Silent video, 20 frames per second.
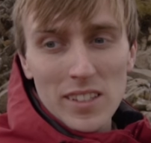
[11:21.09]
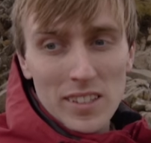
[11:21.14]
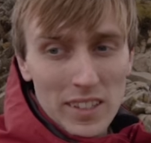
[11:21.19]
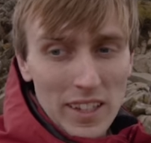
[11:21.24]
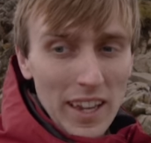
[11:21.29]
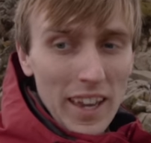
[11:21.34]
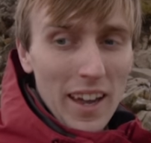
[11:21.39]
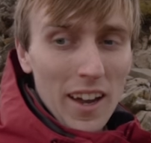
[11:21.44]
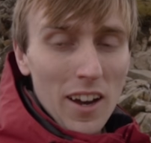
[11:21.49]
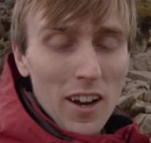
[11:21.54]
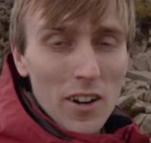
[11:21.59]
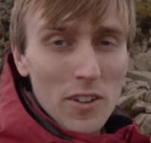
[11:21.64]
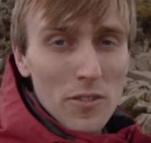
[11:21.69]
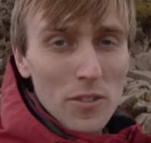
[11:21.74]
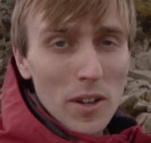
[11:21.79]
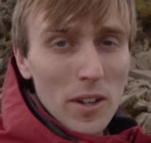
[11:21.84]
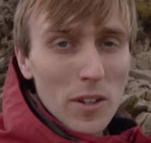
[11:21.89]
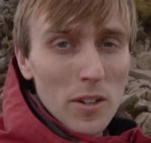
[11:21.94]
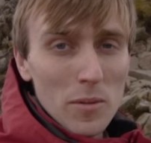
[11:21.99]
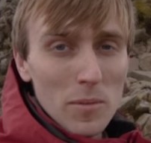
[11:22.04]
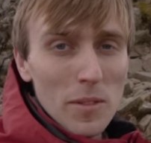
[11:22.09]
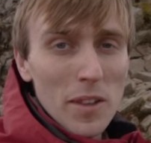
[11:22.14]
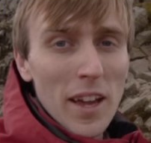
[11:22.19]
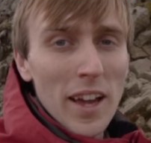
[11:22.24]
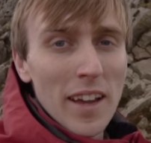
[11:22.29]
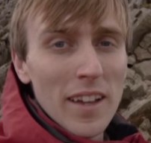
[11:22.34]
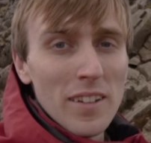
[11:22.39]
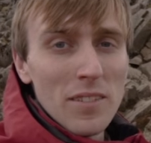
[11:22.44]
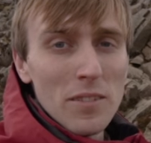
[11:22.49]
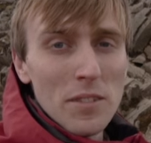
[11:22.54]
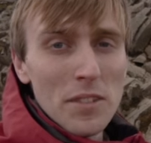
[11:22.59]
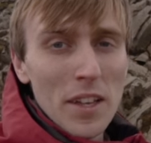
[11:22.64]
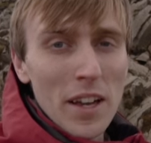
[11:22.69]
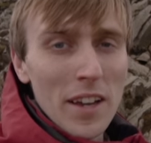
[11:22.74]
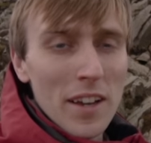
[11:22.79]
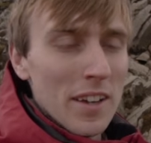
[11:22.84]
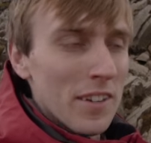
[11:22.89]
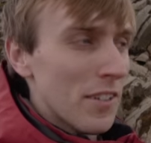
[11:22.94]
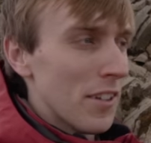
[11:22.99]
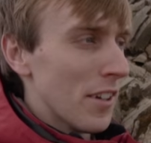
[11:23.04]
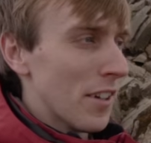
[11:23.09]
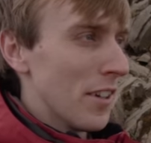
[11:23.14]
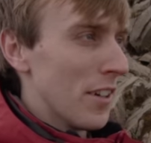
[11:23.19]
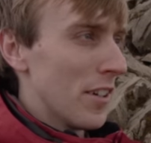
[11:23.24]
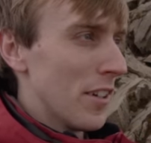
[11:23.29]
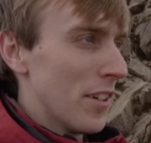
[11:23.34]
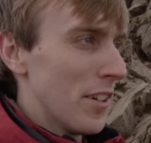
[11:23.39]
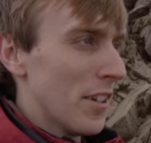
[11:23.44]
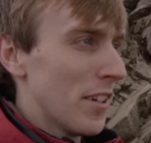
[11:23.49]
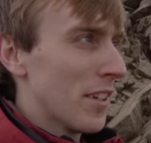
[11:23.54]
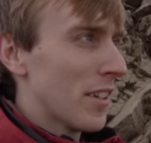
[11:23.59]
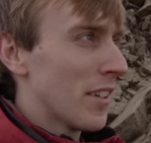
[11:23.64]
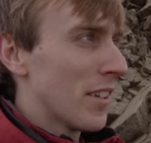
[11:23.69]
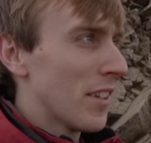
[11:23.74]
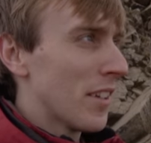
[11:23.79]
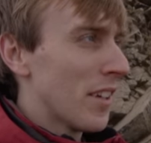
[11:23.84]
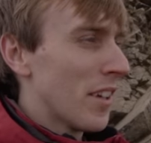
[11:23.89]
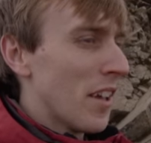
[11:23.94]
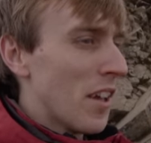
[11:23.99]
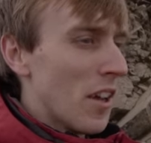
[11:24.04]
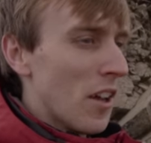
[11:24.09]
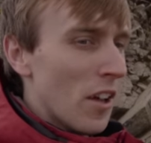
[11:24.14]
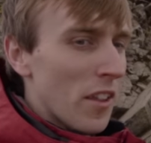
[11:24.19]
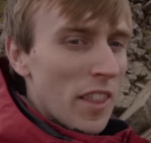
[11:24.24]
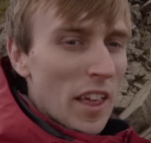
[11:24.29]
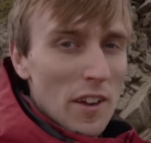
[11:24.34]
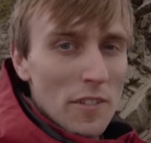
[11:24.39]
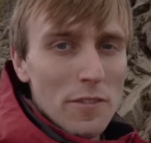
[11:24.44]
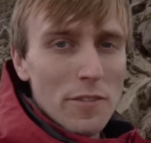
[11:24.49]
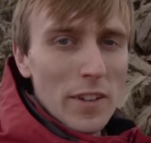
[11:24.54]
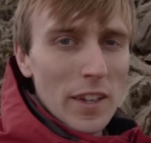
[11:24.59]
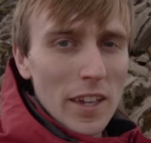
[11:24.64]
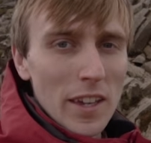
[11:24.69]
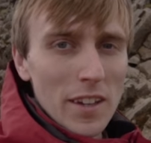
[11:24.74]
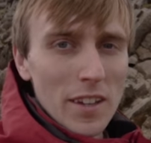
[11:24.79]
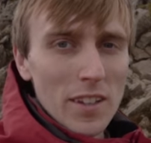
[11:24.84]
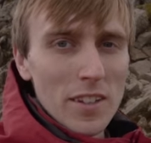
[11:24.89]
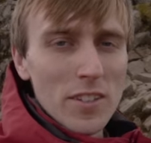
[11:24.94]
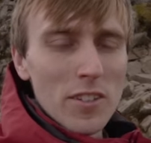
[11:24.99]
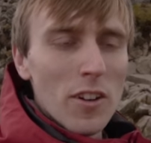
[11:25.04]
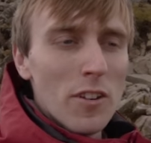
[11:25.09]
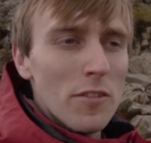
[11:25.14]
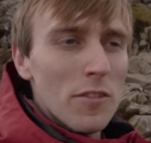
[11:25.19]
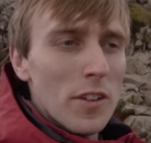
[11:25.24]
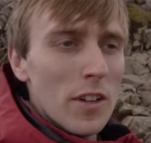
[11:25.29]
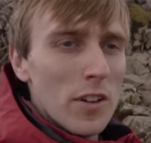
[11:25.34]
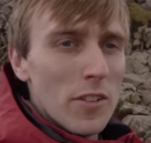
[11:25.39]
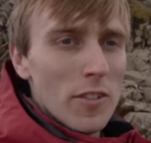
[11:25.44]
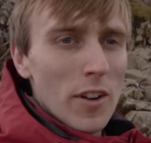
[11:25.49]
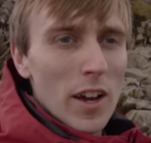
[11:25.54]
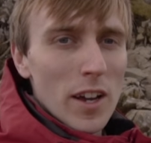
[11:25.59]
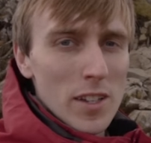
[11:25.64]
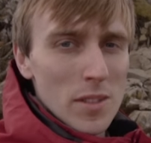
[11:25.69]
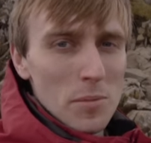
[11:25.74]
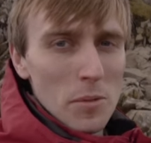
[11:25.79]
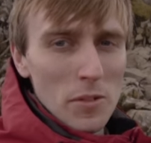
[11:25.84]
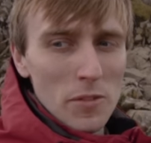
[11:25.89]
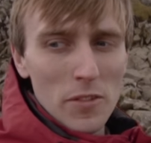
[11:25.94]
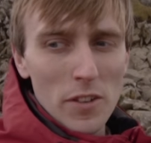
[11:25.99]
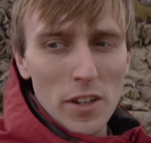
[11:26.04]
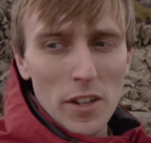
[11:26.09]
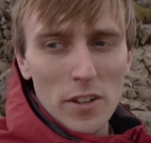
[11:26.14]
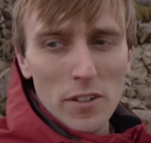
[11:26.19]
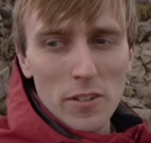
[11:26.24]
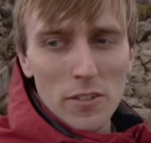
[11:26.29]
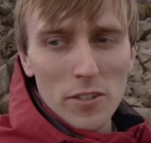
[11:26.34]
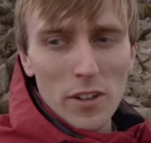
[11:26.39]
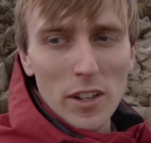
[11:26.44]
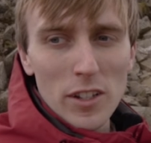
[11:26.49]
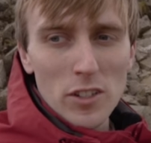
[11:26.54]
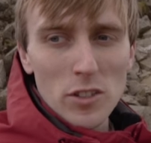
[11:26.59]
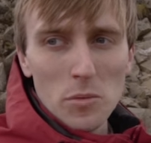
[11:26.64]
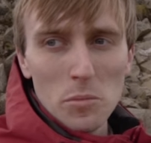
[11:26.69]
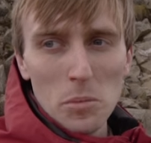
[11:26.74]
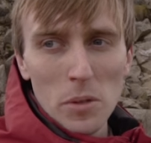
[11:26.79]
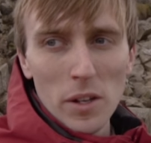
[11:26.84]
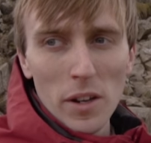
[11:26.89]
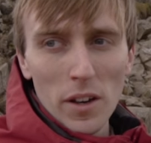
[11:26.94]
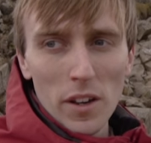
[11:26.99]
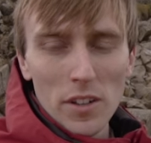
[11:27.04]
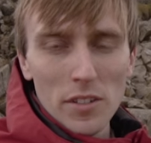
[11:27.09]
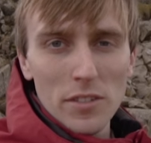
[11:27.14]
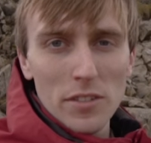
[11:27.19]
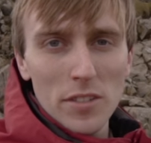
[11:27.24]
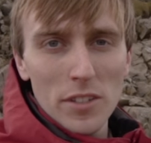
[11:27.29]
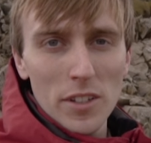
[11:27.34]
To get halfway up that with that that fear, not fear of heights, but fear of like jumping off.